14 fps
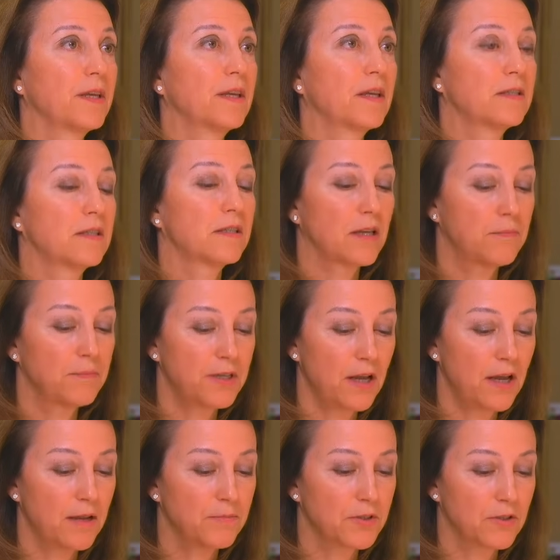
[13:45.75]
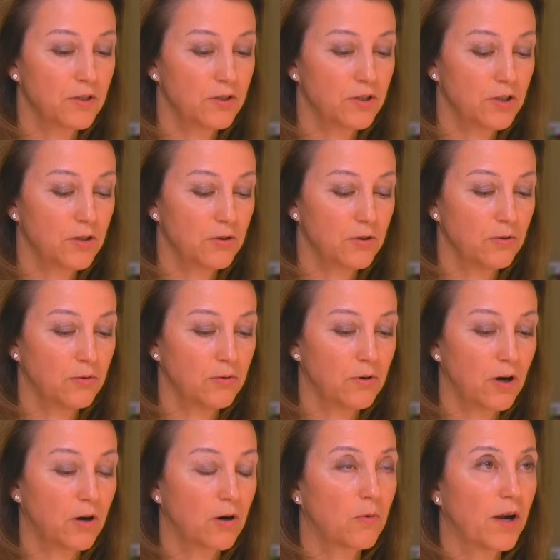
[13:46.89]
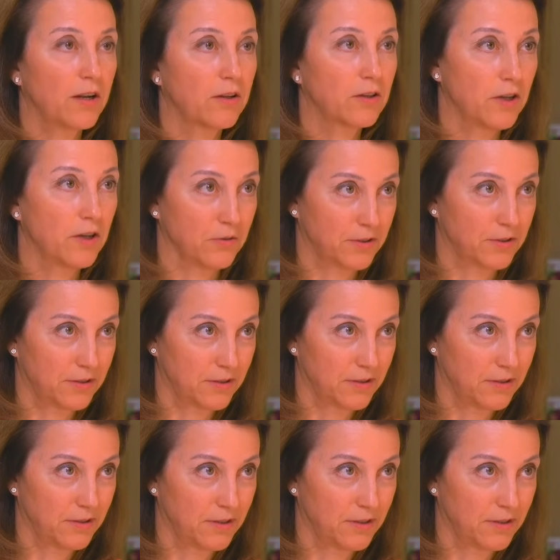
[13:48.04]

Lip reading: because sometimes the two are quite close.